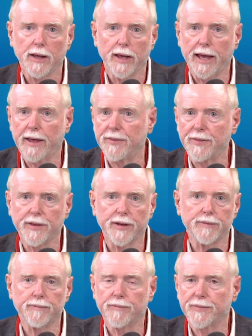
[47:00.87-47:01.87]
And
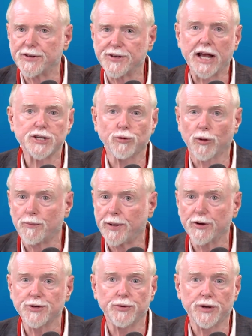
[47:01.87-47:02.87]
the text will
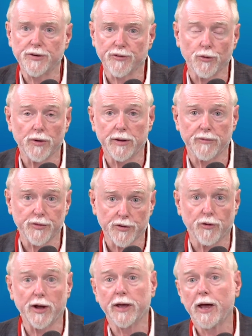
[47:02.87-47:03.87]
appear to you in a different
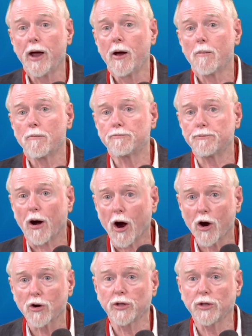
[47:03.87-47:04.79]
way, partly